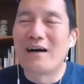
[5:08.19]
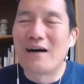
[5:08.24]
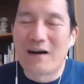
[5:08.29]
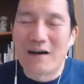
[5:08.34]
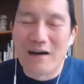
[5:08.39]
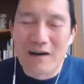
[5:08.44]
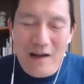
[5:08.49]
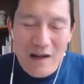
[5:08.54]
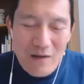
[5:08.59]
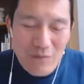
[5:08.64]

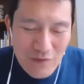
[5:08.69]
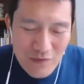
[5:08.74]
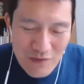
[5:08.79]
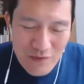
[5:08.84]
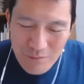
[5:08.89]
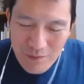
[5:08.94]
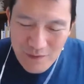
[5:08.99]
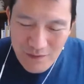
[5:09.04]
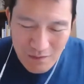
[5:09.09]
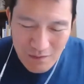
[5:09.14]
uh,
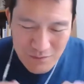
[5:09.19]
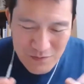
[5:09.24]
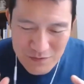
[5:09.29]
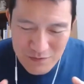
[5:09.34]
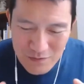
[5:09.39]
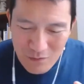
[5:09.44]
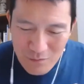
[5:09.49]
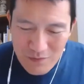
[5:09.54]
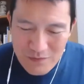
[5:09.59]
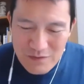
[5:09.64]
everything becomes
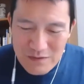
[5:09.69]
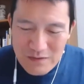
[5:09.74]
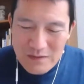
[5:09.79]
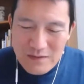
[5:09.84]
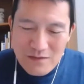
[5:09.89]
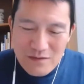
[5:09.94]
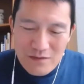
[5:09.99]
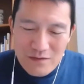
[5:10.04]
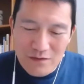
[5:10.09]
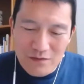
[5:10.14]
so much
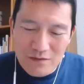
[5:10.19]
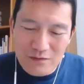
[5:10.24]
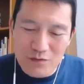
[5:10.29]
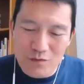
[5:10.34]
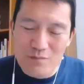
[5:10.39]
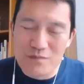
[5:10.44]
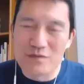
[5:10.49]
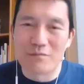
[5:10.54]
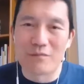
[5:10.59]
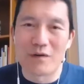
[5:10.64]
easier in
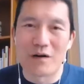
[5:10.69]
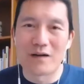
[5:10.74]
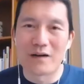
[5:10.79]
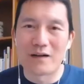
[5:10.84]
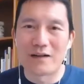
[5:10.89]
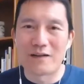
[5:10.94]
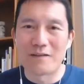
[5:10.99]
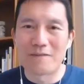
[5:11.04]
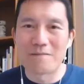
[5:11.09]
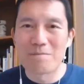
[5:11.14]
terms of
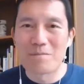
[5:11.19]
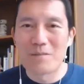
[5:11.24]
marketing